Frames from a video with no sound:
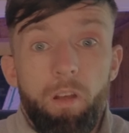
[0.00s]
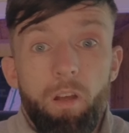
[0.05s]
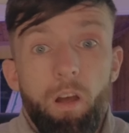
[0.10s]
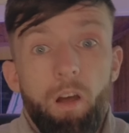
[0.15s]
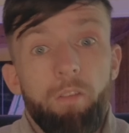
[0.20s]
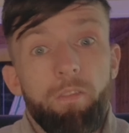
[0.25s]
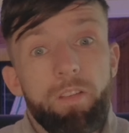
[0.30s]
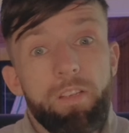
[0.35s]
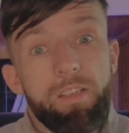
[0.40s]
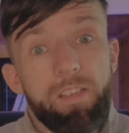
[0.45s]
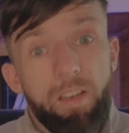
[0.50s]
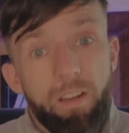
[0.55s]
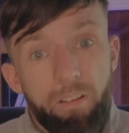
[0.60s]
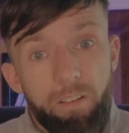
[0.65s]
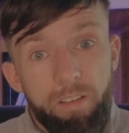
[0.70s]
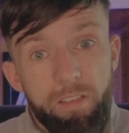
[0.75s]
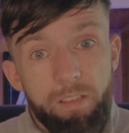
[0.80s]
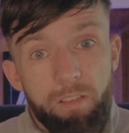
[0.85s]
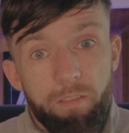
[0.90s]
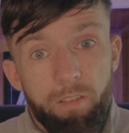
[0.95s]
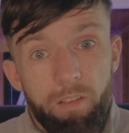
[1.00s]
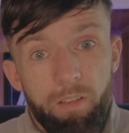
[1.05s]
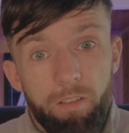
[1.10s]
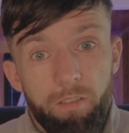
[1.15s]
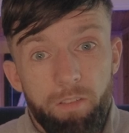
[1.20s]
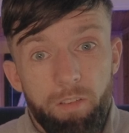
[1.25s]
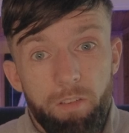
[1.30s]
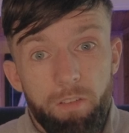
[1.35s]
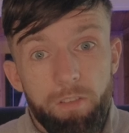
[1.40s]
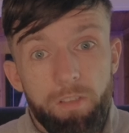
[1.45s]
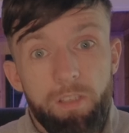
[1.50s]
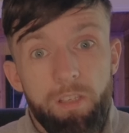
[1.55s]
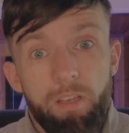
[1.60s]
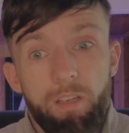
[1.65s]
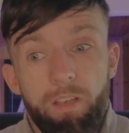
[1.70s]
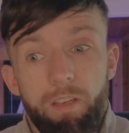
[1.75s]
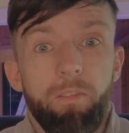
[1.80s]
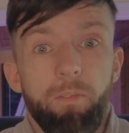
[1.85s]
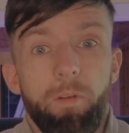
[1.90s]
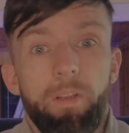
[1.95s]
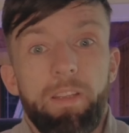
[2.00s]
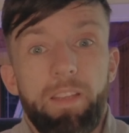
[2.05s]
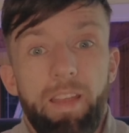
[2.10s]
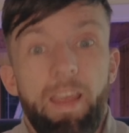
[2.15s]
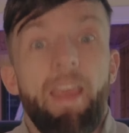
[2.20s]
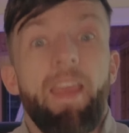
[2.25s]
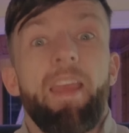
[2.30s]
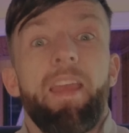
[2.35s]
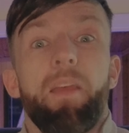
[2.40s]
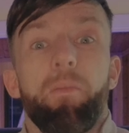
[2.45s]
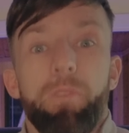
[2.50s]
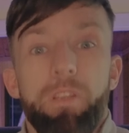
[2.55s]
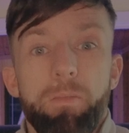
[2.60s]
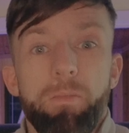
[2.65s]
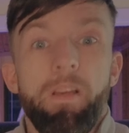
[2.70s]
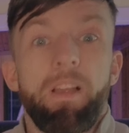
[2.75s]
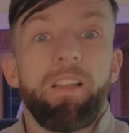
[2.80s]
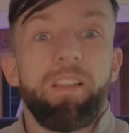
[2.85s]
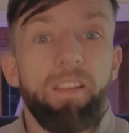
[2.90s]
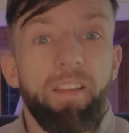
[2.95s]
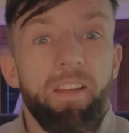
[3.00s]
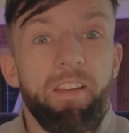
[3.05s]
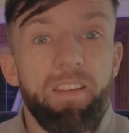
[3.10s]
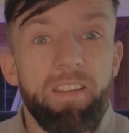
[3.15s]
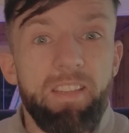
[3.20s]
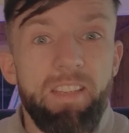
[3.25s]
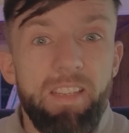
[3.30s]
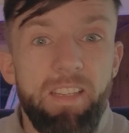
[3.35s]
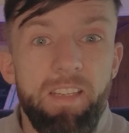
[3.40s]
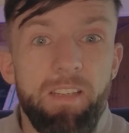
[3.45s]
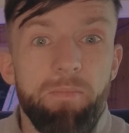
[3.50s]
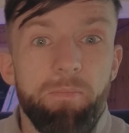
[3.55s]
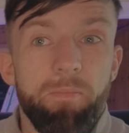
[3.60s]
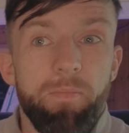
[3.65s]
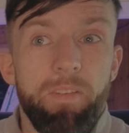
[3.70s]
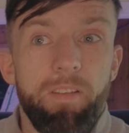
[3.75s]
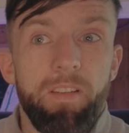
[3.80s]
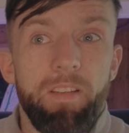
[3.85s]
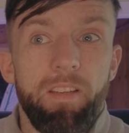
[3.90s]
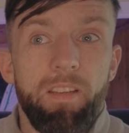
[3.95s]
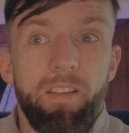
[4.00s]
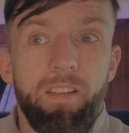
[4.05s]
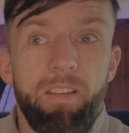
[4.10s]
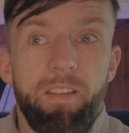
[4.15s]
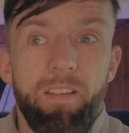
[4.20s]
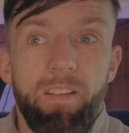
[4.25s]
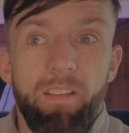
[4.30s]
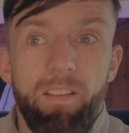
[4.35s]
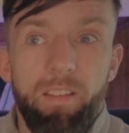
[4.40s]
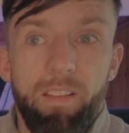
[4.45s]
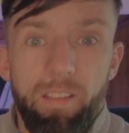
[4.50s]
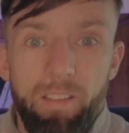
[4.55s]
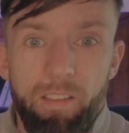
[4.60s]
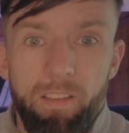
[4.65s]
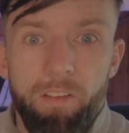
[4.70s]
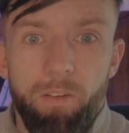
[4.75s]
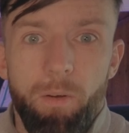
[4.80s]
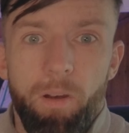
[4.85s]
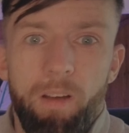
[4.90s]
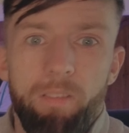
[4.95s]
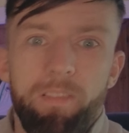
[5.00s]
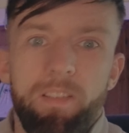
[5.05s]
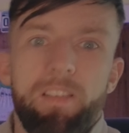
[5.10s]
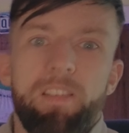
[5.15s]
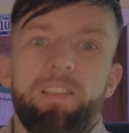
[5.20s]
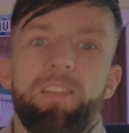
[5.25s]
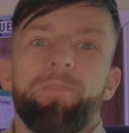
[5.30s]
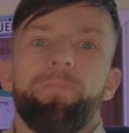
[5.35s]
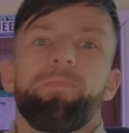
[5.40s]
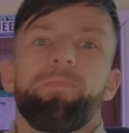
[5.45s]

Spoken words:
of a series of interviews with the aim to building out a team in the new office.